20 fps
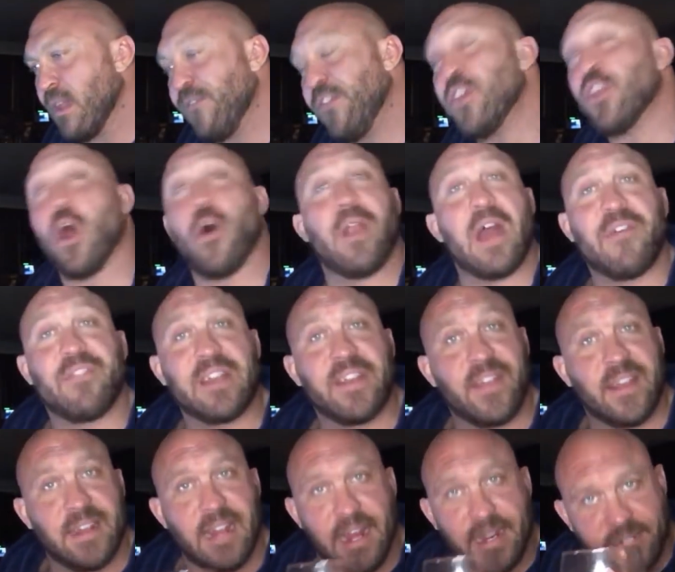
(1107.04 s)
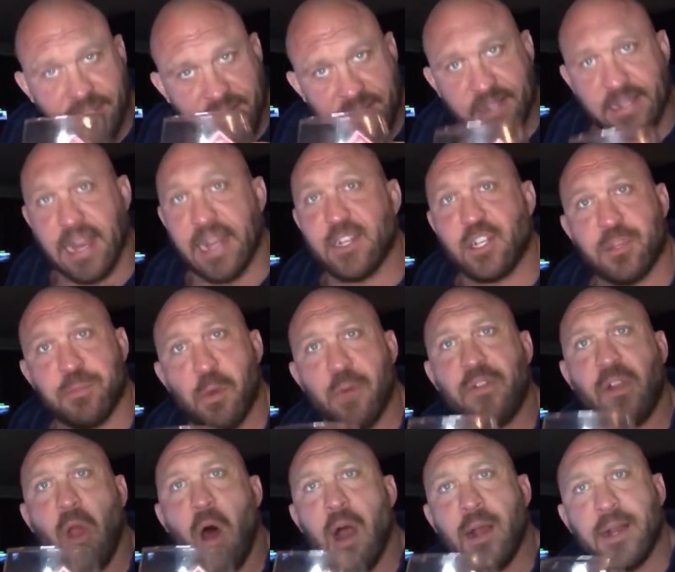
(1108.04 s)
If you don't have anything nice to say, just
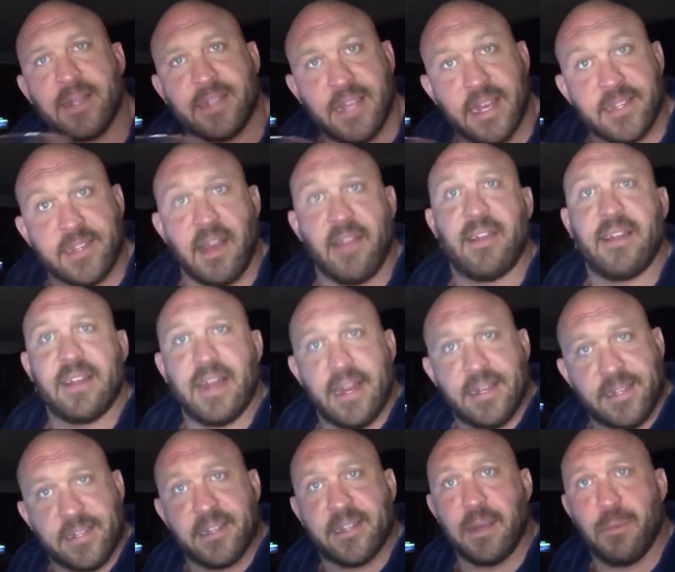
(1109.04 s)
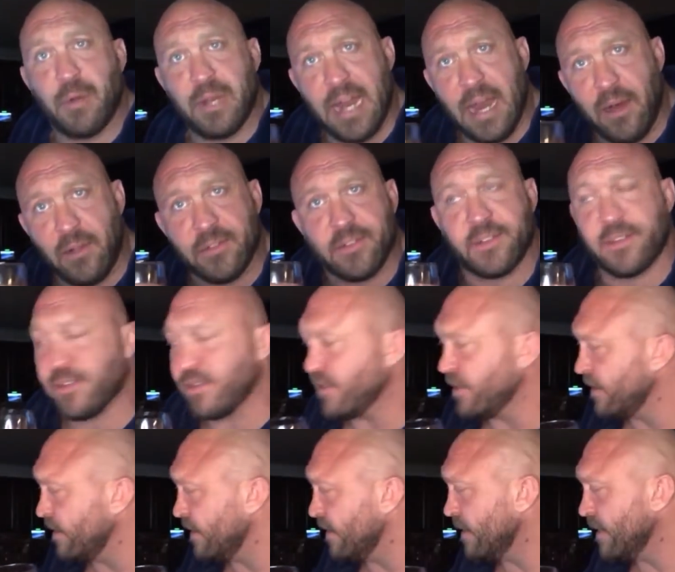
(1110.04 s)
move along and say something nice to someone else.
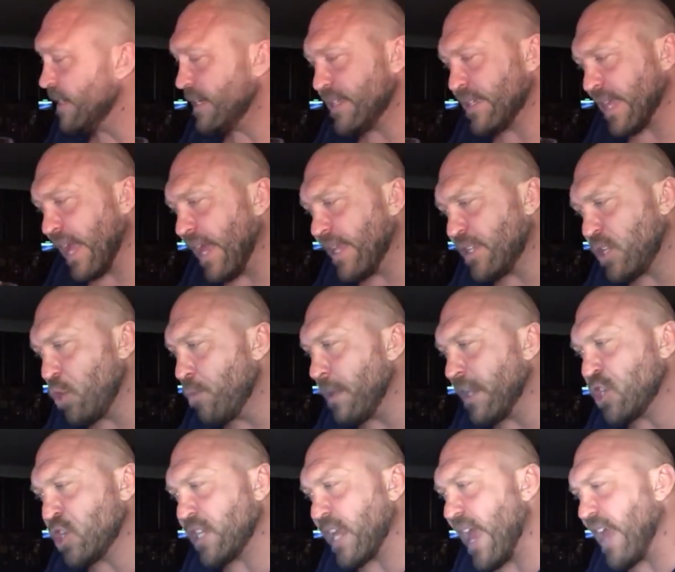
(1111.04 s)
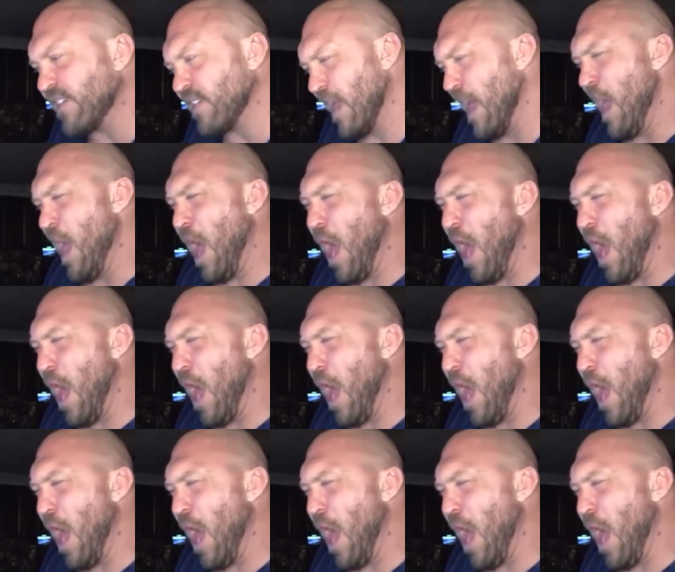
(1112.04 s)
Is that too much to ask?